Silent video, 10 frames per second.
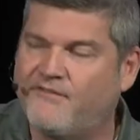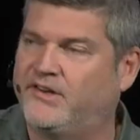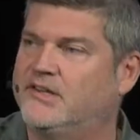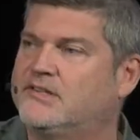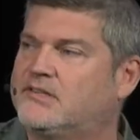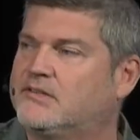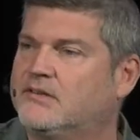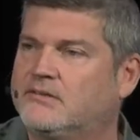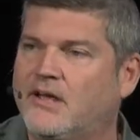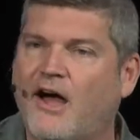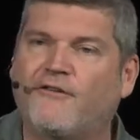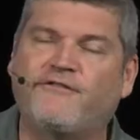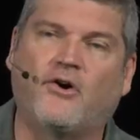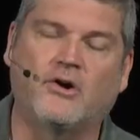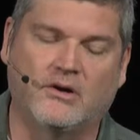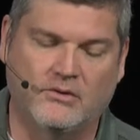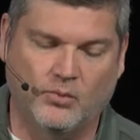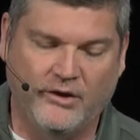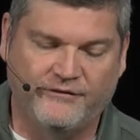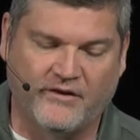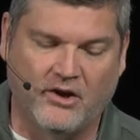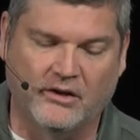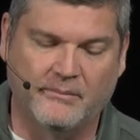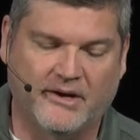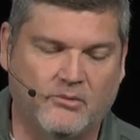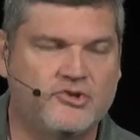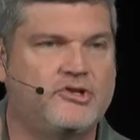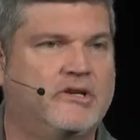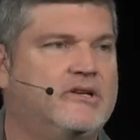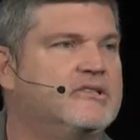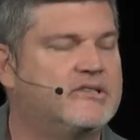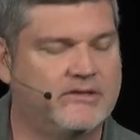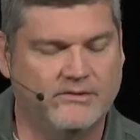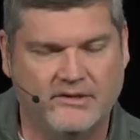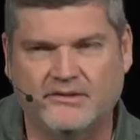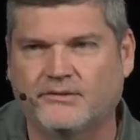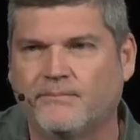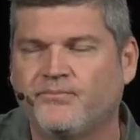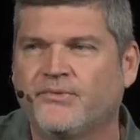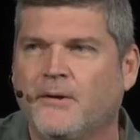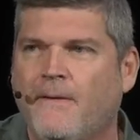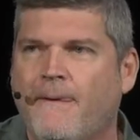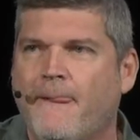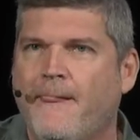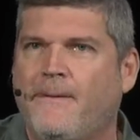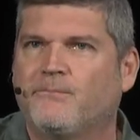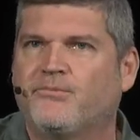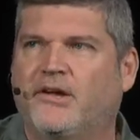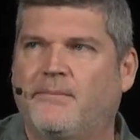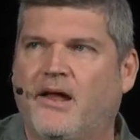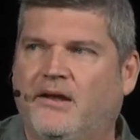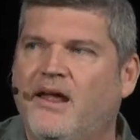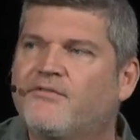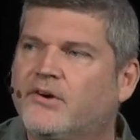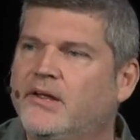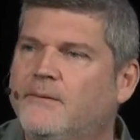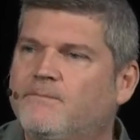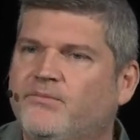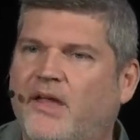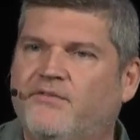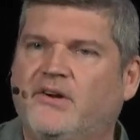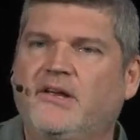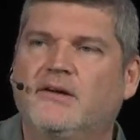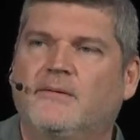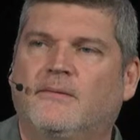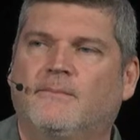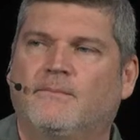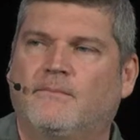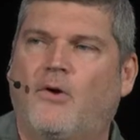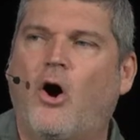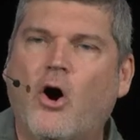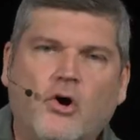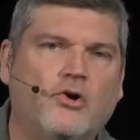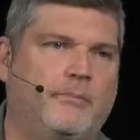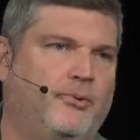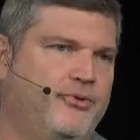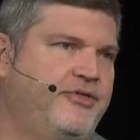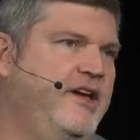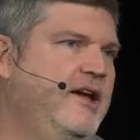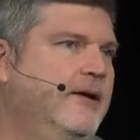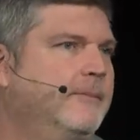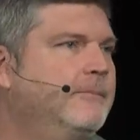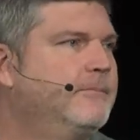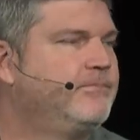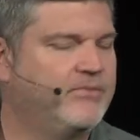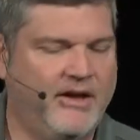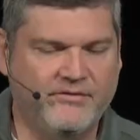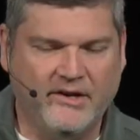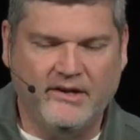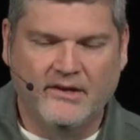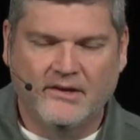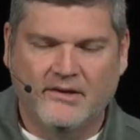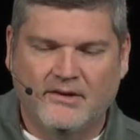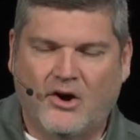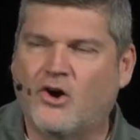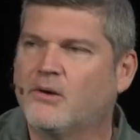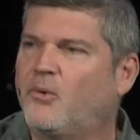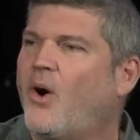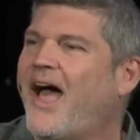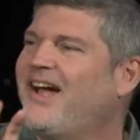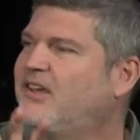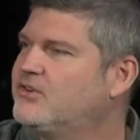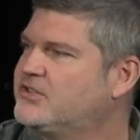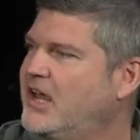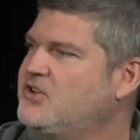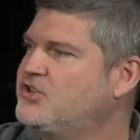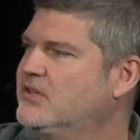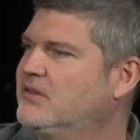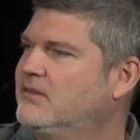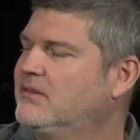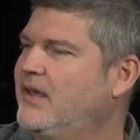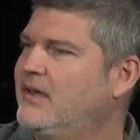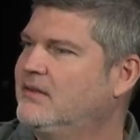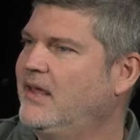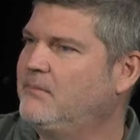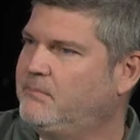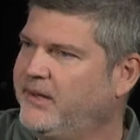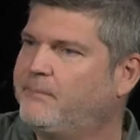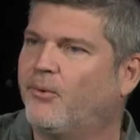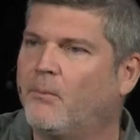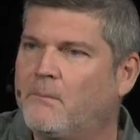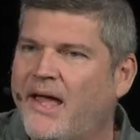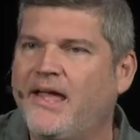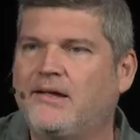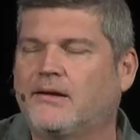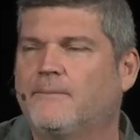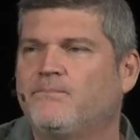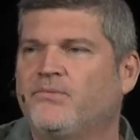evidence to how far we've fallen, but I want you to consider this. Think about it. Every, every horrible thing, every horrible accusation that, that people make